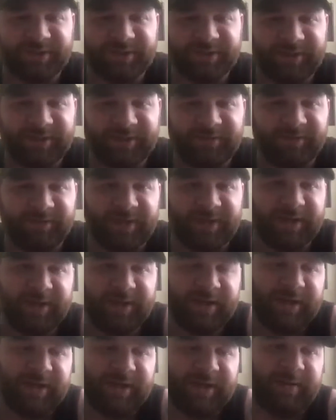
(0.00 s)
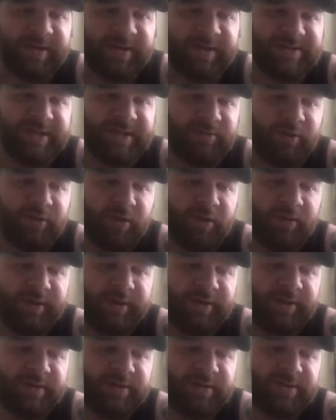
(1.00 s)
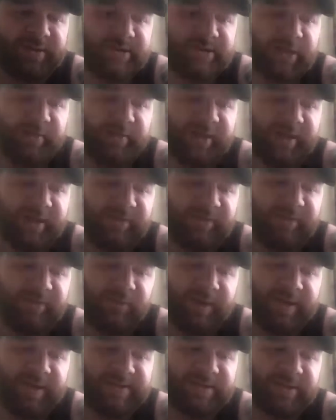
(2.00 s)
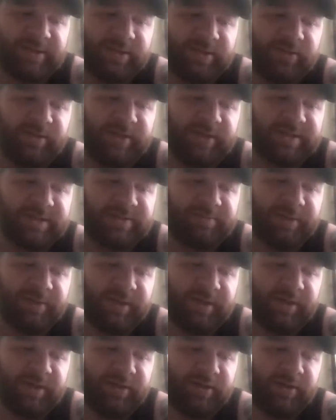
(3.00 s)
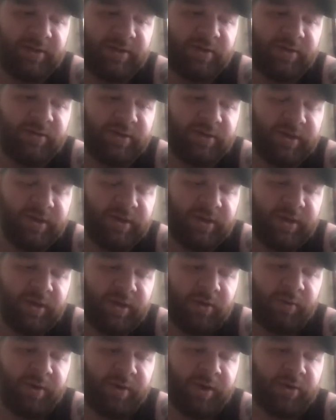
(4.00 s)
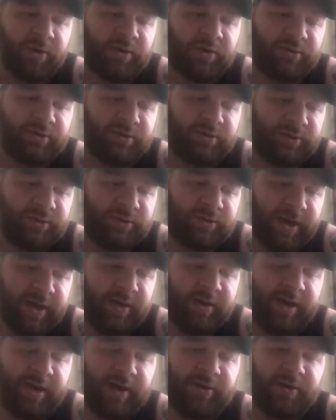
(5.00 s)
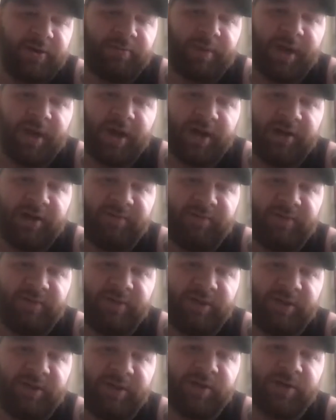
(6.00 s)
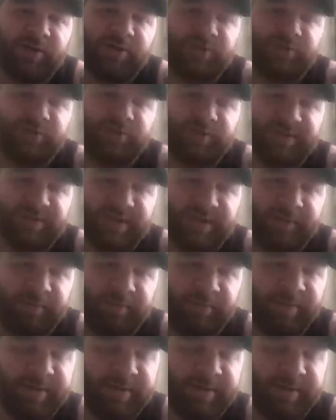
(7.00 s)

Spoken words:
And, like, I'm not saying wrong, like, there's so many different ways to do this, but, when you're tearing down your body for years with supplement